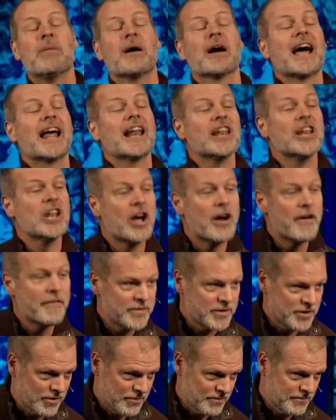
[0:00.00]
But I
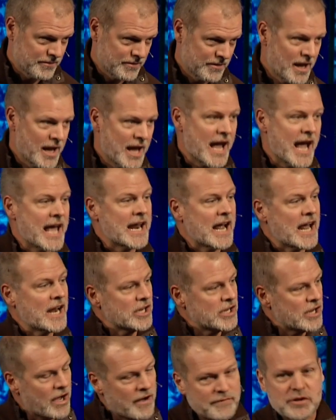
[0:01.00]
love you. And I
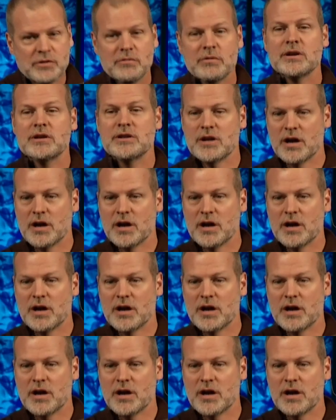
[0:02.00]
love you